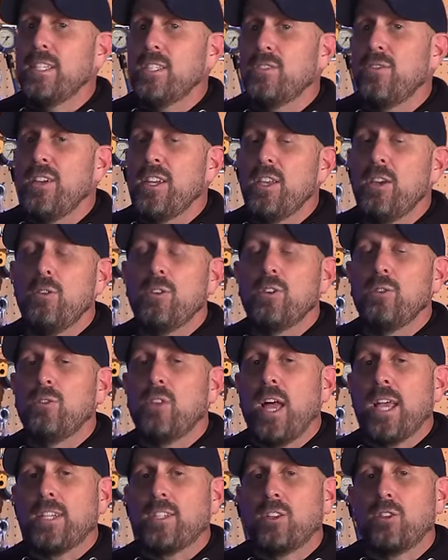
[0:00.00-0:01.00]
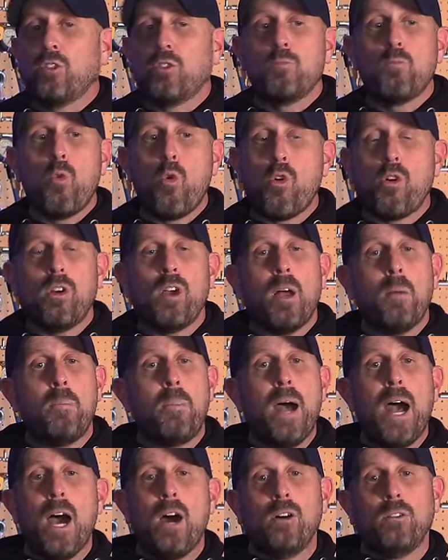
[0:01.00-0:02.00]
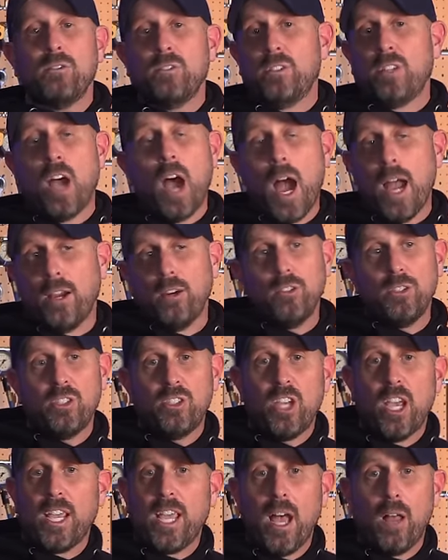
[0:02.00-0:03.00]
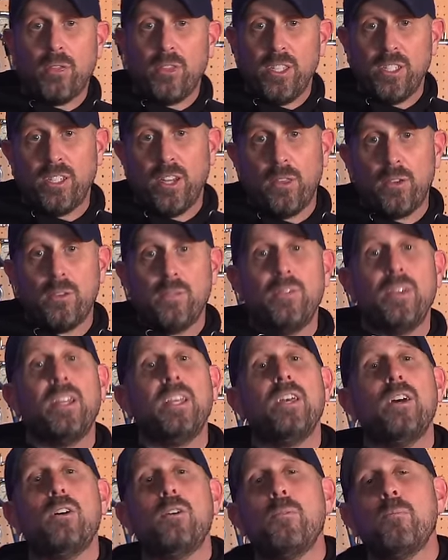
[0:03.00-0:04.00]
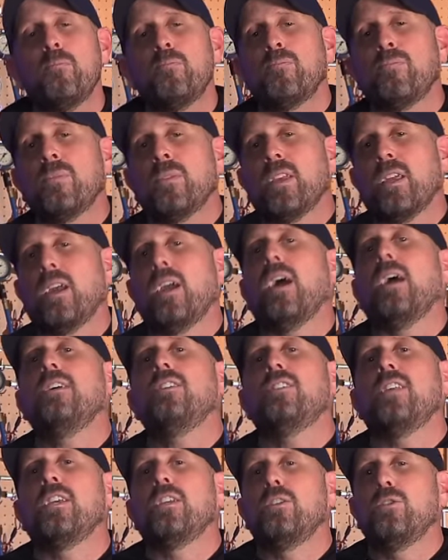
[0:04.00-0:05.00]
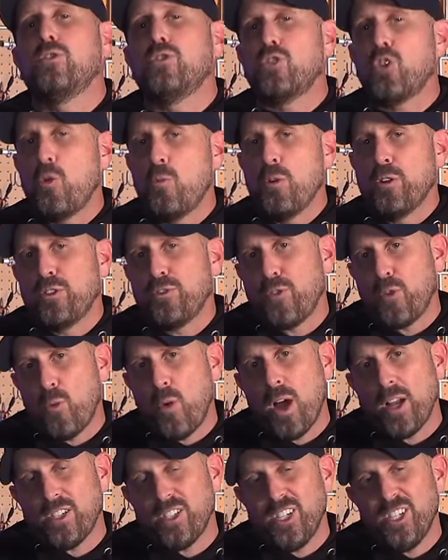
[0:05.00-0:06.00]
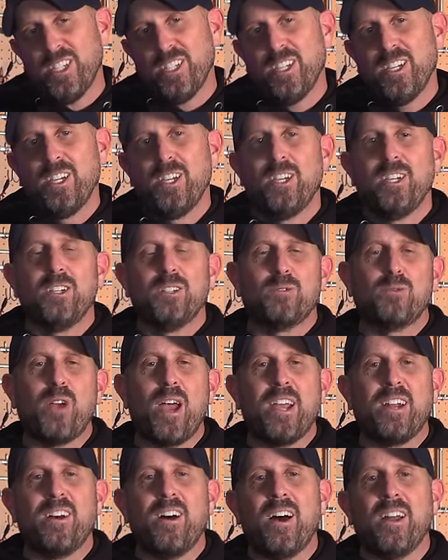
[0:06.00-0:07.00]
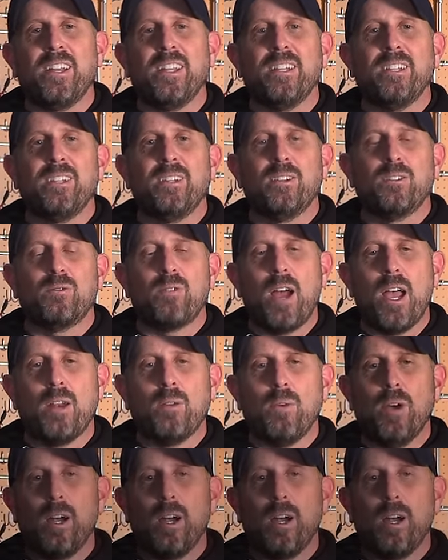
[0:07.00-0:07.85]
this video and you'd like to learn more about tires, check out this other video. Guys, thank you so much for watching. Ride on and ride